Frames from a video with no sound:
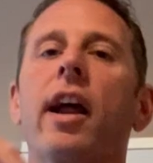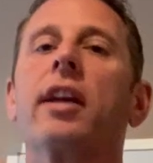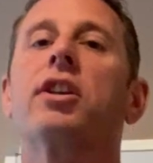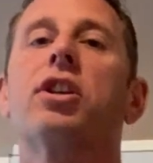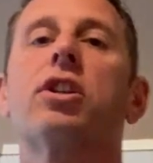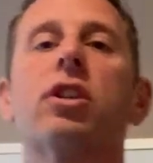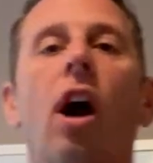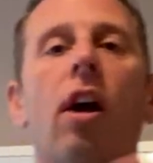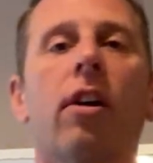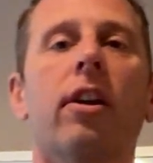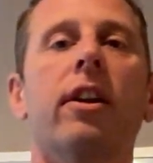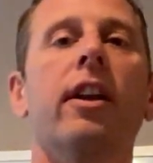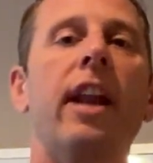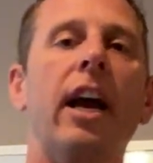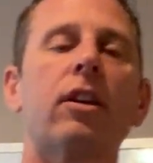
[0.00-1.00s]
I
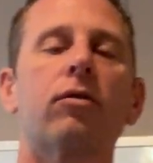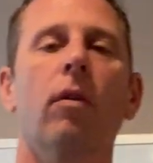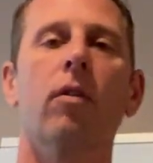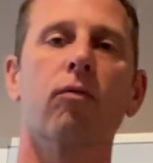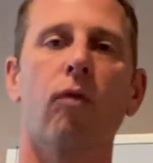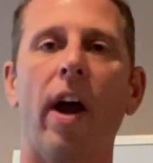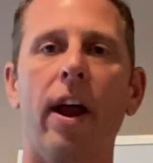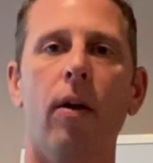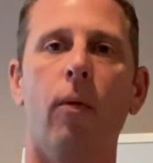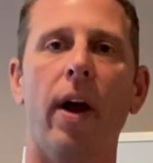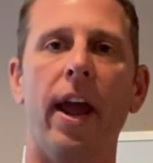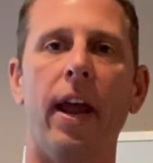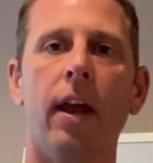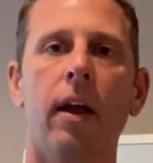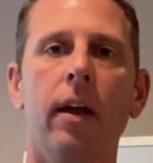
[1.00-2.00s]
started the next one right
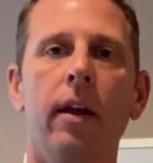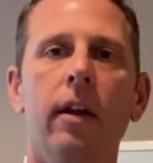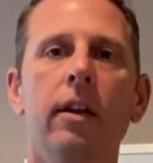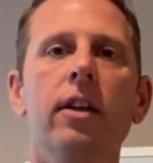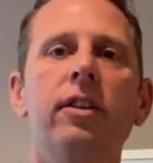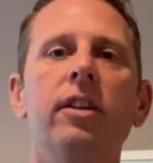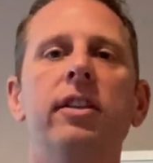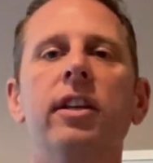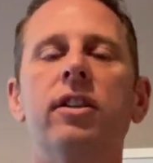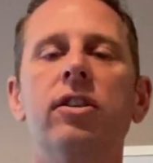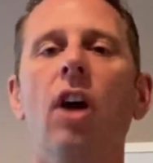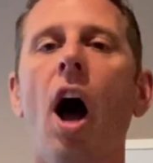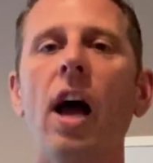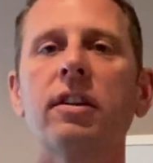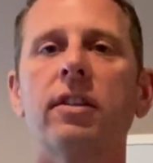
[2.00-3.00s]
away. This is
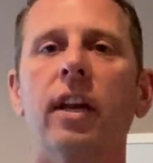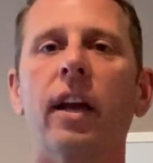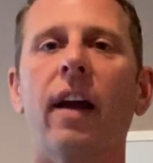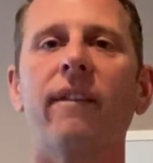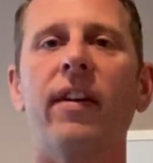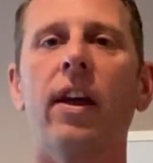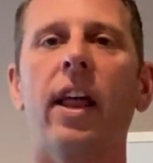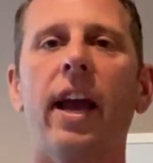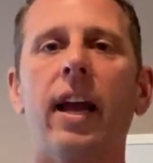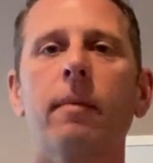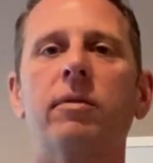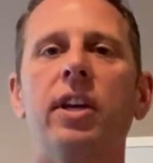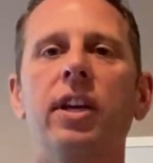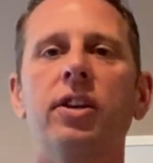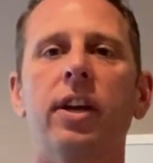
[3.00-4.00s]
exhausting. I feel like
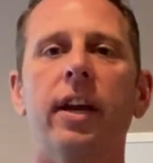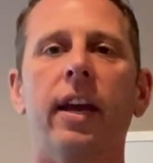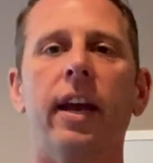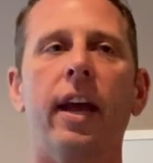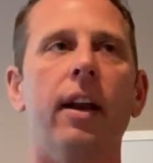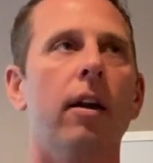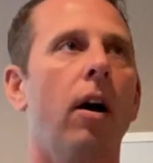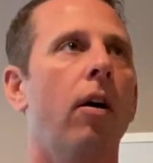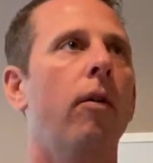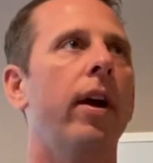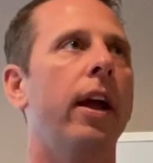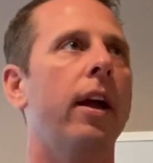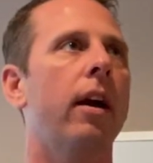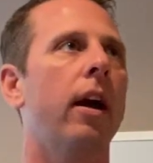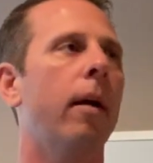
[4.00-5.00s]
I'm teaching again. Oh
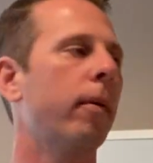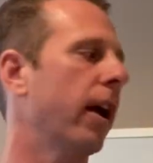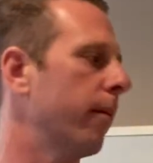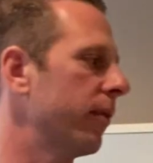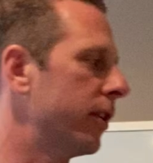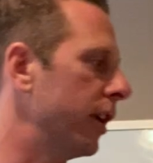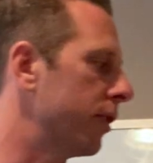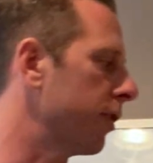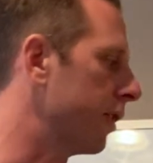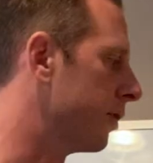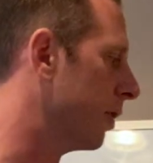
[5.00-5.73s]
wait, I mean I'm a teacher. It